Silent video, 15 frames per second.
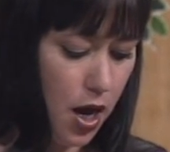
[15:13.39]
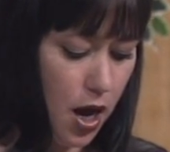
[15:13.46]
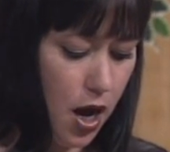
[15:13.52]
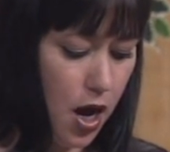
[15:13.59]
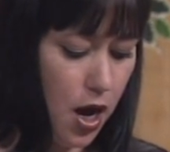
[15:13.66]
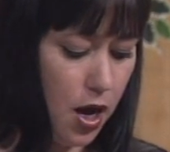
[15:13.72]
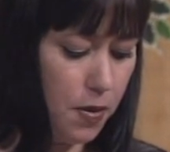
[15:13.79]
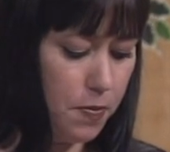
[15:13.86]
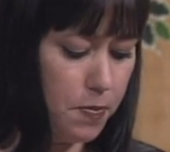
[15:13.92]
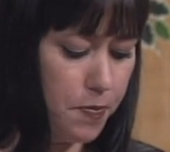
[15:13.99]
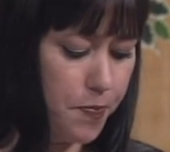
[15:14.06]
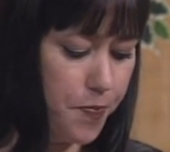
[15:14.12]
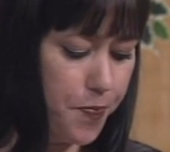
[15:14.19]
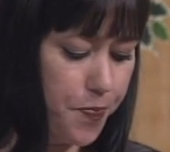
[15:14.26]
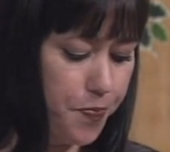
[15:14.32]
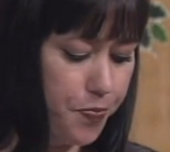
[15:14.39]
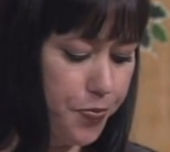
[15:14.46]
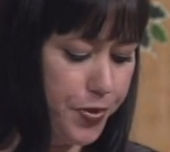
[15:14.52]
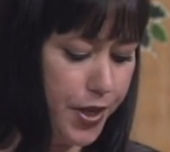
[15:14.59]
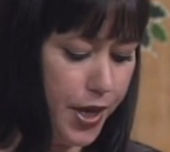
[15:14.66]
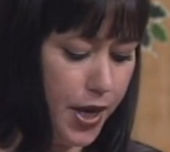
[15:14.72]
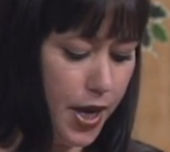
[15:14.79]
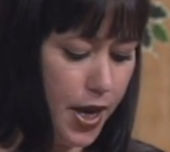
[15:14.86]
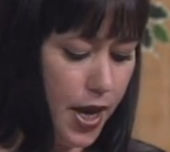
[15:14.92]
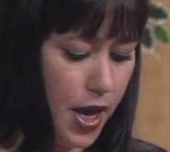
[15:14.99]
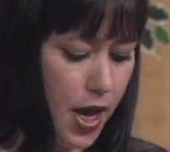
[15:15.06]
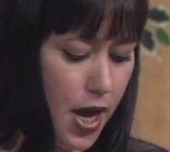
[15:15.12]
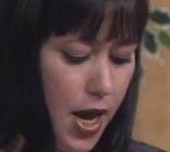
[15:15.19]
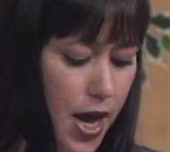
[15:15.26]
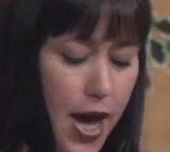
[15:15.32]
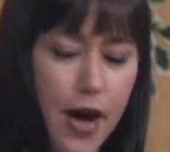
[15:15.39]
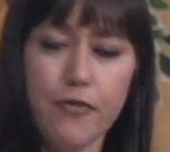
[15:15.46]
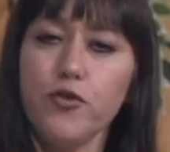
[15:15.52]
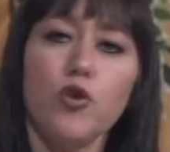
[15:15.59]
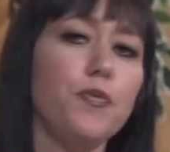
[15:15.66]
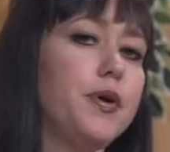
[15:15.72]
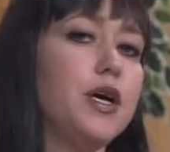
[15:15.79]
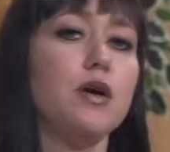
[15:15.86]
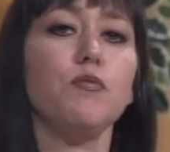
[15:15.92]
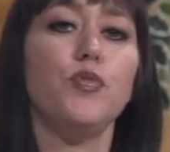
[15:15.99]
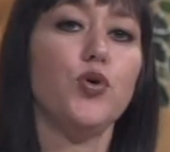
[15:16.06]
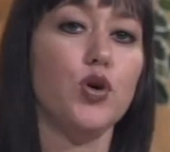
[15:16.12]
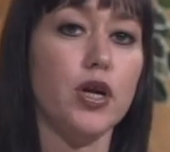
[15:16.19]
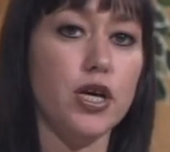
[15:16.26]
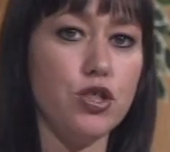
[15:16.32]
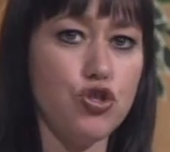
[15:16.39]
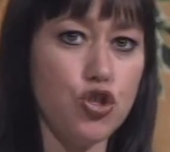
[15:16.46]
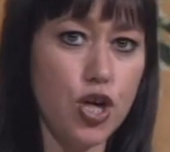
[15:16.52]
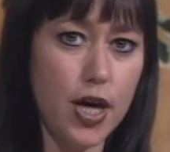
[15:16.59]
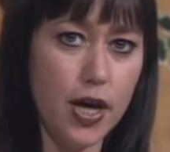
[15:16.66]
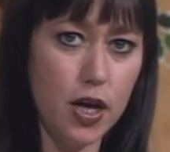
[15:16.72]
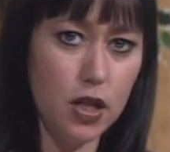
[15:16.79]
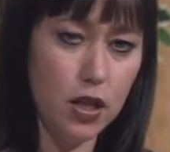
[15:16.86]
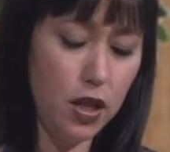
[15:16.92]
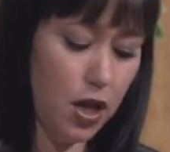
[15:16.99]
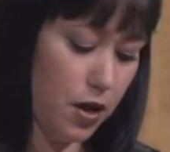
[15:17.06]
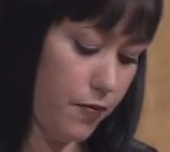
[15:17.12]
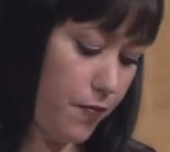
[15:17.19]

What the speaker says: After being put in jail,